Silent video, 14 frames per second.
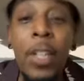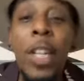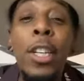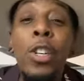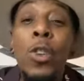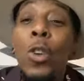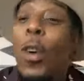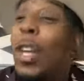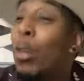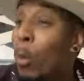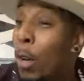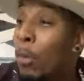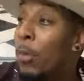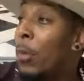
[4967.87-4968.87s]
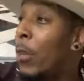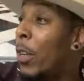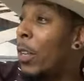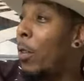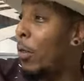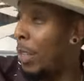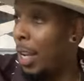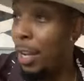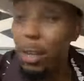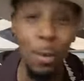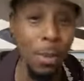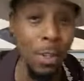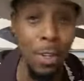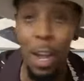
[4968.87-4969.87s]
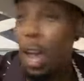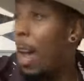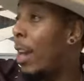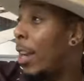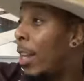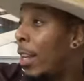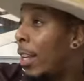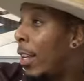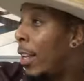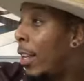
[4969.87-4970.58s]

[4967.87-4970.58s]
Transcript: I say, "Did you going to work for it? You say you a star.